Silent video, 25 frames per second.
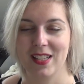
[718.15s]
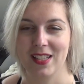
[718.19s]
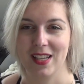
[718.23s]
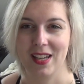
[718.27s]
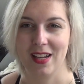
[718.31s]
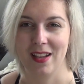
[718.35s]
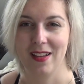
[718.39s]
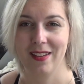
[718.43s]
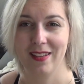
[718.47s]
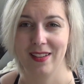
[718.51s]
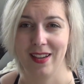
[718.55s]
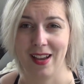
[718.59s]

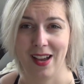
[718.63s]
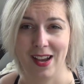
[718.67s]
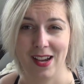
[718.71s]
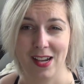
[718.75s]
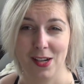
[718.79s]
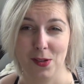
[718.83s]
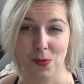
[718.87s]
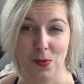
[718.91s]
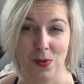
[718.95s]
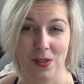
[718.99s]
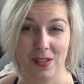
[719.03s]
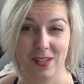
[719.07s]
and
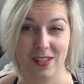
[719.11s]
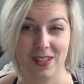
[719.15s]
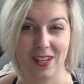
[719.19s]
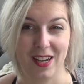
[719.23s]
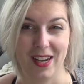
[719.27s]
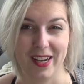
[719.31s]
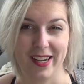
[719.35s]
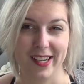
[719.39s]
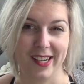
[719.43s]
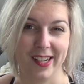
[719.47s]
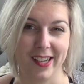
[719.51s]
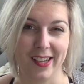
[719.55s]
hide one
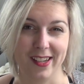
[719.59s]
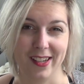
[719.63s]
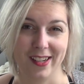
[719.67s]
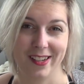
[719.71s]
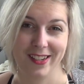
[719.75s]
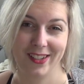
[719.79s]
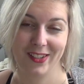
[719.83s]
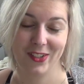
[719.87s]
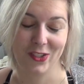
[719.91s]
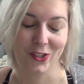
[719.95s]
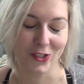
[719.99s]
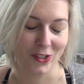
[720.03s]
side in a
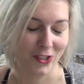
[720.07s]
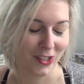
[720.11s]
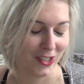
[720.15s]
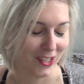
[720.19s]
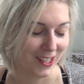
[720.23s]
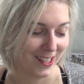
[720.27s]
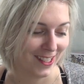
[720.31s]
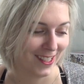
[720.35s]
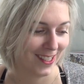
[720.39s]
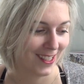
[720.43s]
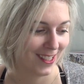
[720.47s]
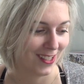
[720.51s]

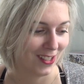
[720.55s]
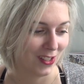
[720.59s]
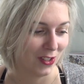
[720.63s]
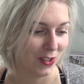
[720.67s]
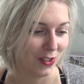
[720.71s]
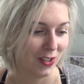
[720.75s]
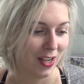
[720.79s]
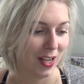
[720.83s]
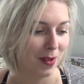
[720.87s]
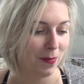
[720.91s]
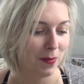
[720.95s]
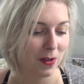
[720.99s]
cushion.
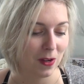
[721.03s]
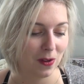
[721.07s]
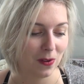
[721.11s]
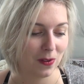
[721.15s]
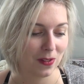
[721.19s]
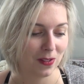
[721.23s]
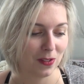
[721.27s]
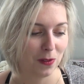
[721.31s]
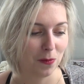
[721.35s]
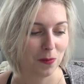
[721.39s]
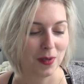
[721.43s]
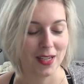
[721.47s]
So I'm going
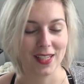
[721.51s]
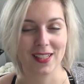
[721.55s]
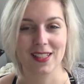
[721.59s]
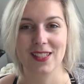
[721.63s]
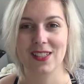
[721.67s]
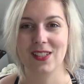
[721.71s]
to make the